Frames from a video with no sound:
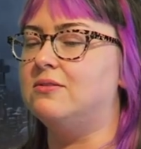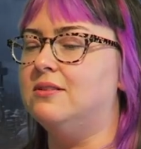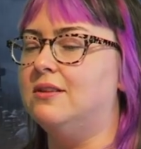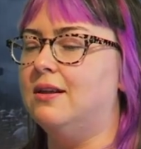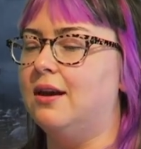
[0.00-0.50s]

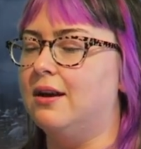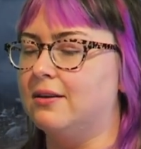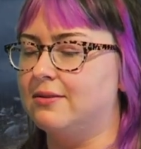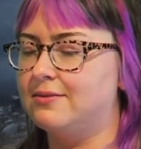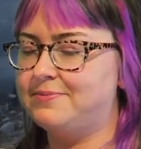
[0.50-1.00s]

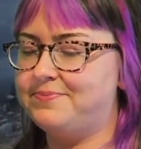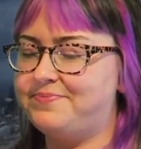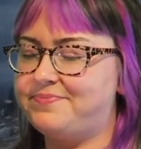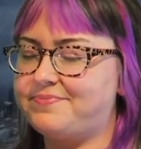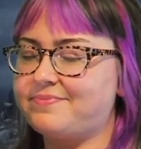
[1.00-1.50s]

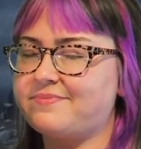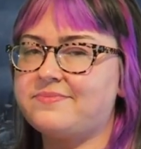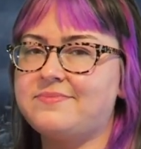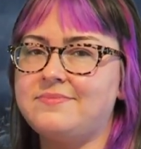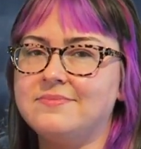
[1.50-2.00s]

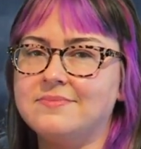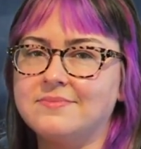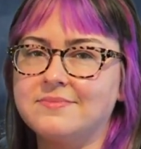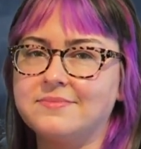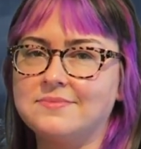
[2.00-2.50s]

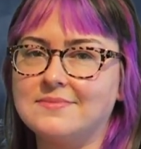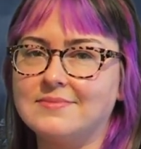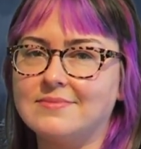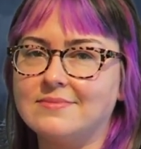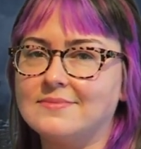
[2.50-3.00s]

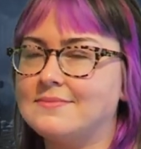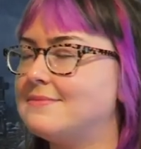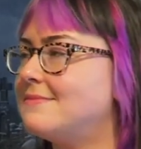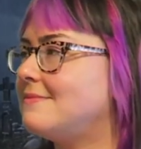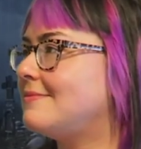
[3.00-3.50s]

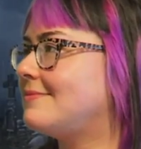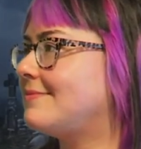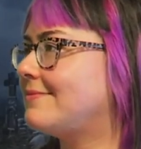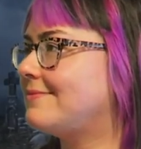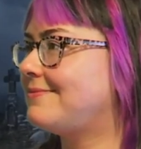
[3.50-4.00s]

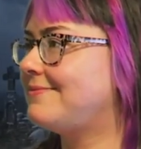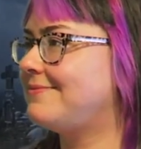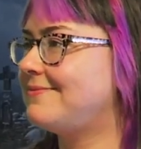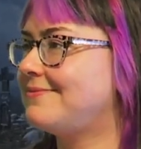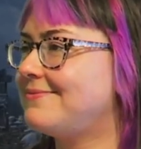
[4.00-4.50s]

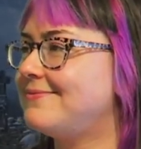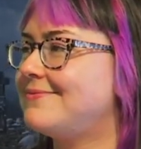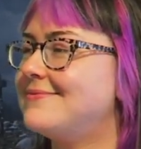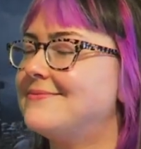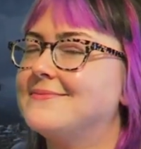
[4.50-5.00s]

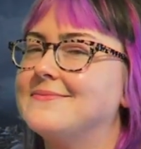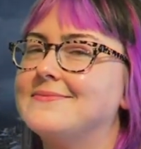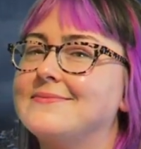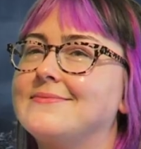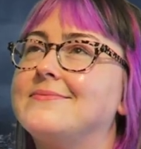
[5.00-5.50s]

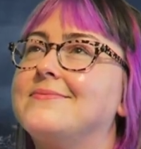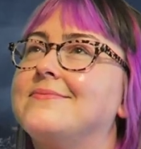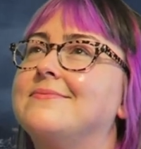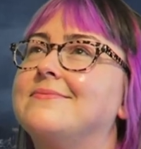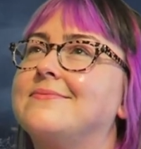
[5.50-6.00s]

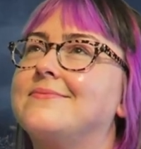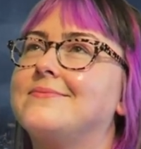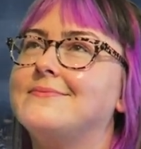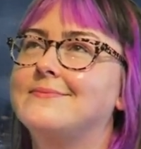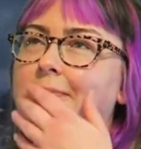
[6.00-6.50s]

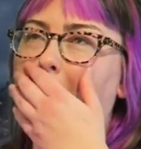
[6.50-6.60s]
[no speech]